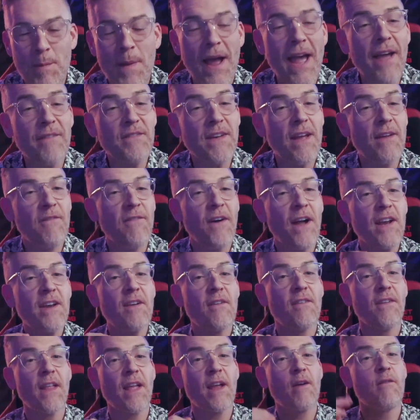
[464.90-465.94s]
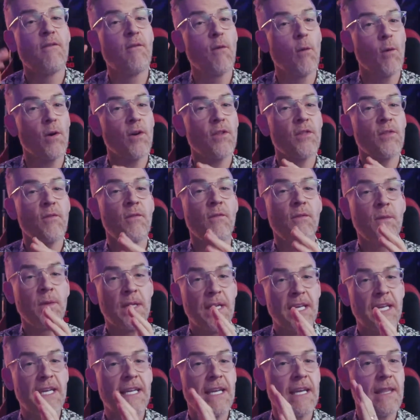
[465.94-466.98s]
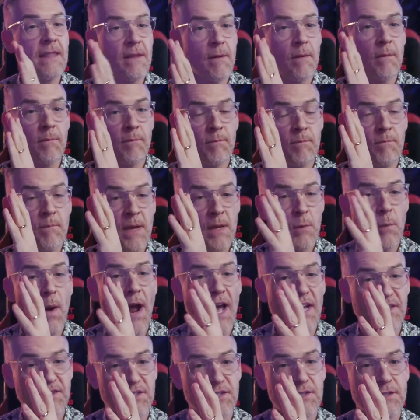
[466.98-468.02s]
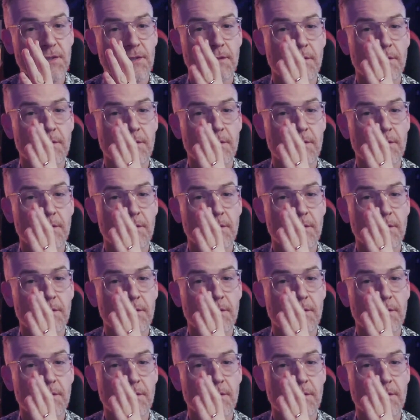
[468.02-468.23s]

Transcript: might have to find a fourth geek in the Midwest.